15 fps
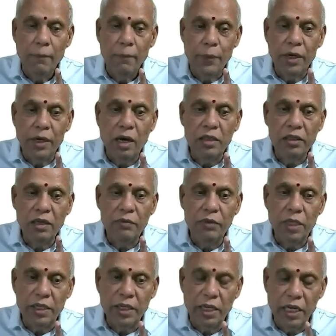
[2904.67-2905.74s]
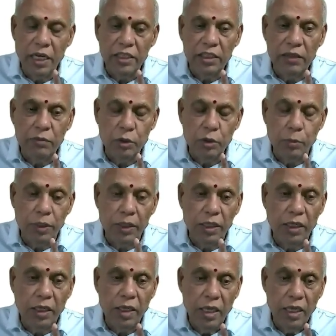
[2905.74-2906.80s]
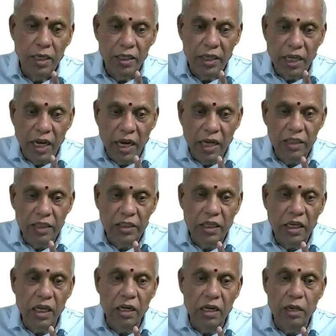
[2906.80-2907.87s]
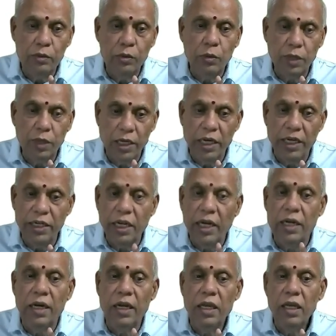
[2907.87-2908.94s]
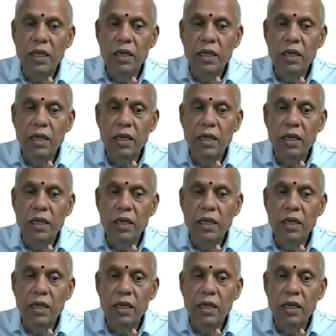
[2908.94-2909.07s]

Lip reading: Because of their relation with B, A and C are also related.